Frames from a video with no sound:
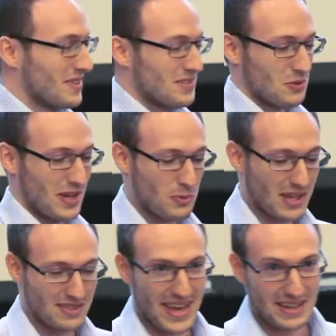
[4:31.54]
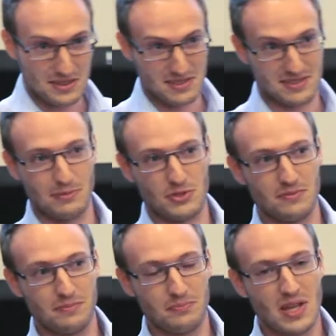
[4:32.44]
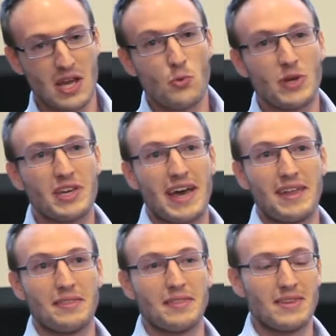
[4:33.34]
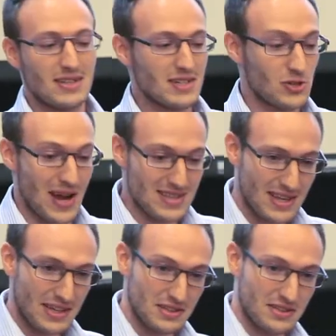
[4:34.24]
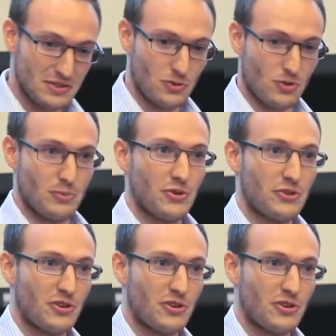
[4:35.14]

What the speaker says: So then we can take this assumption, we can translate it into a computer